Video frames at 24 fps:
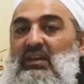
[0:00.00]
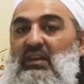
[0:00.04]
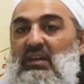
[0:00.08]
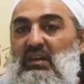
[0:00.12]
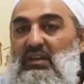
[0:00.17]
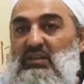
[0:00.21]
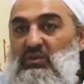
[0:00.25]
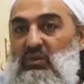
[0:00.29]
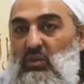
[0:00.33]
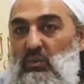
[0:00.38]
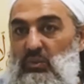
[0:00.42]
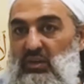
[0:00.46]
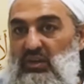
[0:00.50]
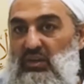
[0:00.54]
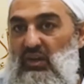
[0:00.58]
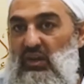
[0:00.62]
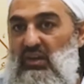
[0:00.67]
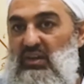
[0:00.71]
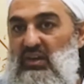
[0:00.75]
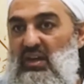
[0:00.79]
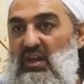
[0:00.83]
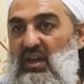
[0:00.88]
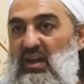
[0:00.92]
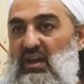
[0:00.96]
That's what we
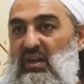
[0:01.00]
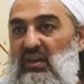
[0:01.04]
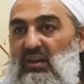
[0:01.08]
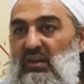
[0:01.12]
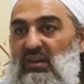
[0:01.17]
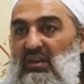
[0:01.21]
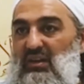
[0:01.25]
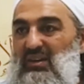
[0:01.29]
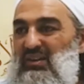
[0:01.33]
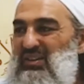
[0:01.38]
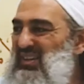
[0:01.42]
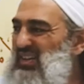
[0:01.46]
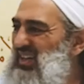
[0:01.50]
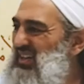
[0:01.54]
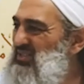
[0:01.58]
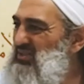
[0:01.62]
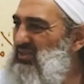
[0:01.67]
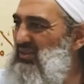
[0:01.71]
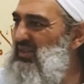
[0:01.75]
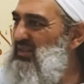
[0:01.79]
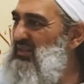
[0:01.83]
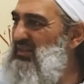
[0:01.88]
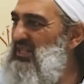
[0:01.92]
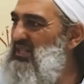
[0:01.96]
got now. What goes
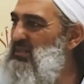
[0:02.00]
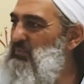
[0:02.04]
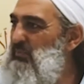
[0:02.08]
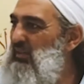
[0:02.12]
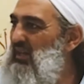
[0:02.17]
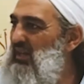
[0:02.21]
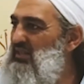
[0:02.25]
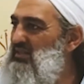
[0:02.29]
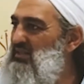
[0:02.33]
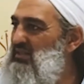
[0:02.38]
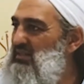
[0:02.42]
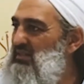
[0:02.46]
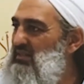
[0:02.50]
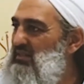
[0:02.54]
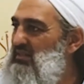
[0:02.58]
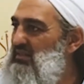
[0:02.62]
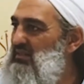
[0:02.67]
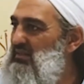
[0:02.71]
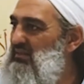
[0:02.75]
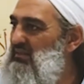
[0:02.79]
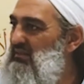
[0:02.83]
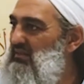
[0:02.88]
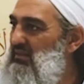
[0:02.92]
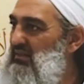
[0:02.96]
on in these places?
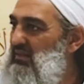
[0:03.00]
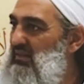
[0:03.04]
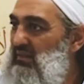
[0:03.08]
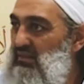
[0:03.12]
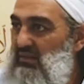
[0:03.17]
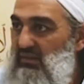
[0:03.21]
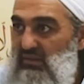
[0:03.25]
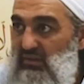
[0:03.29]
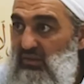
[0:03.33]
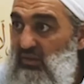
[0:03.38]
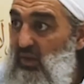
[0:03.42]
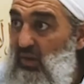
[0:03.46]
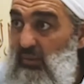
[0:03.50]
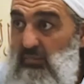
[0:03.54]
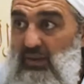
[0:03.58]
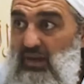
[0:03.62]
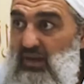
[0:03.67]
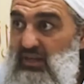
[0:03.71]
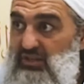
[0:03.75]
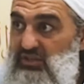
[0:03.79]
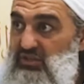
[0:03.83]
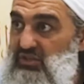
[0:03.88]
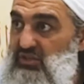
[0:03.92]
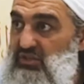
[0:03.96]
Not
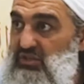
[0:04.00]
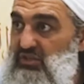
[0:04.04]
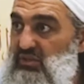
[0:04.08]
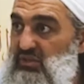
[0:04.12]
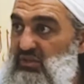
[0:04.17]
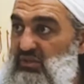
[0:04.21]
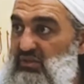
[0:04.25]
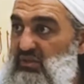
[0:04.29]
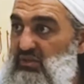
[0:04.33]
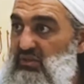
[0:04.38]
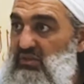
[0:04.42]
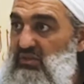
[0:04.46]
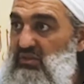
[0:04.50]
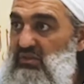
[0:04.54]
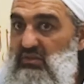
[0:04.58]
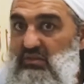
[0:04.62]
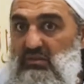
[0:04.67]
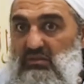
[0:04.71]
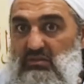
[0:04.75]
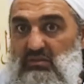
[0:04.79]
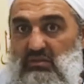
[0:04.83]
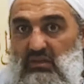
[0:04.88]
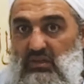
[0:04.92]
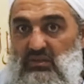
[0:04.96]
much.
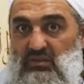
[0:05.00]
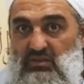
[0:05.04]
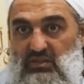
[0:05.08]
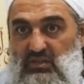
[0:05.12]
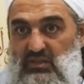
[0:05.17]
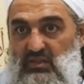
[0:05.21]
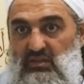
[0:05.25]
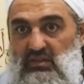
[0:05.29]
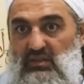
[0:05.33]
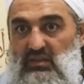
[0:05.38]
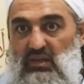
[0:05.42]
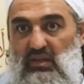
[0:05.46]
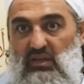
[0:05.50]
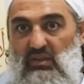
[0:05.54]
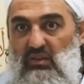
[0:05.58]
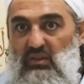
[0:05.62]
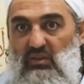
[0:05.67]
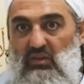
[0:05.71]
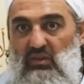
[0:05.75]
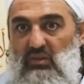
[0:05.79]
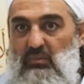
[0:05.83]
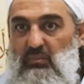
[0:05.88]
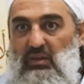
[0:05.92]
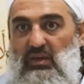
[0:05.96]
I'll tell you now,
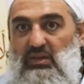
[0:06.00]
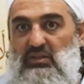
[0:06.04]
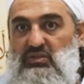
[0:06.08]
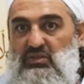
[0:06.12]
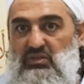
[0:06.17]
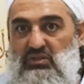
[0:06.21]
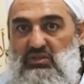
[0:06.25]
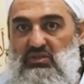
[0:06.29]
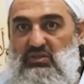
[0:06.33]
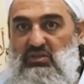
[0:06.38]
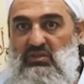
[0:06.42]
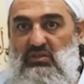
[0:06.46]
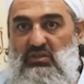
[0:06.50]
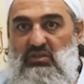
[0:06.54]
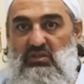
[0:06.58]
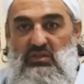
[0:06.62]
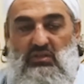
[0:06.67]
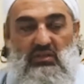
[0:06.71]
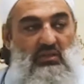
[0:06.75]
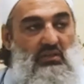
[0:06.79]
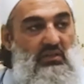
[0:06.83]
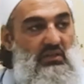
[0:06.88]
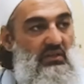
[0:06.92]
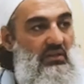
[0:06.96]
not much.
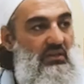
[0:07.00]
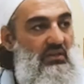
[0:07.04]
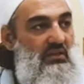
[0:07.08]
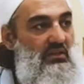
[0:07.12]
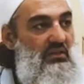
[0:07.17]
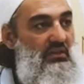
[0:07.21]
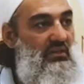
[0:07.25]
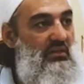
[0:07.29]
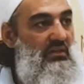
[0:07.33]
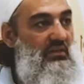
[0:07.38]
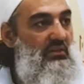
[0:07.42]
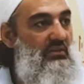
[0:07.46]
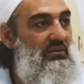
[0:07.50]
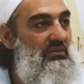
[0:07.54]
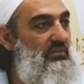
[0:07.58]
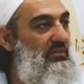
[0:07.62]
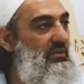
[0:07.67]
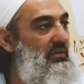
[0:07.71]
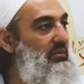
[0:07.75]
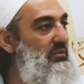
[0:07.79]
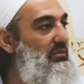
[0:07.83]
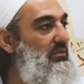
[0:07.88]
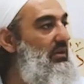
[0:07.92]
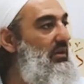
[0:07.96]
You know,
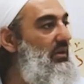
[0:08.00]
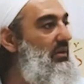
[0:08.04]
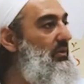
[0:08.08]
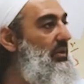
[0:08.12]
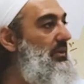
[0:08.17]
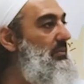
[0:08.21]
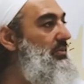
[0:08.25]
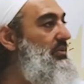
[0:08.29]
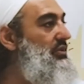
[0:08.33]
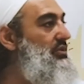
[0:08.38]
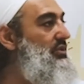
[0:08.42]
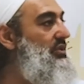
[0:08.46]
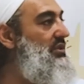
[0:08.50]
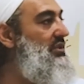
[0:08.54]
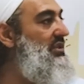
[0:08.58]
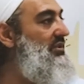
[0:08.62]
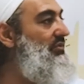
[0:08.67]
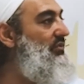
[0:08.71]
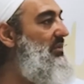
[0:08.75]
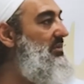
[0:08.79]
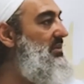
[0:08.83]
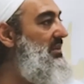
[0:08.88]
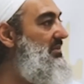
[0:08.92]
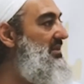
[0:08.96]
what are we producing
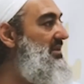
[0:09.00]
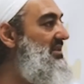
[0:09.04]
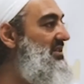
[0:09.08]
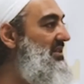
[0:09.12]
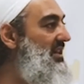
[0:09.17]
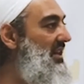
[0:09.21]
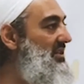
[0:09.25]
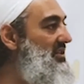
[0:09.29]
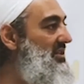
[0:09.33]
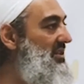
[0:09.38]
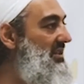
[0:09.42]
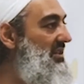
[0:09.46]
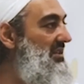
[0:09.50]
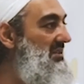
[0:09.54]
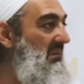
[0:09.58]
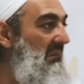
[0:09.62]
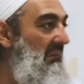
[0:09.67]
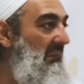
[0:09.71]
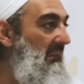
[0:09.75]
from the masajid?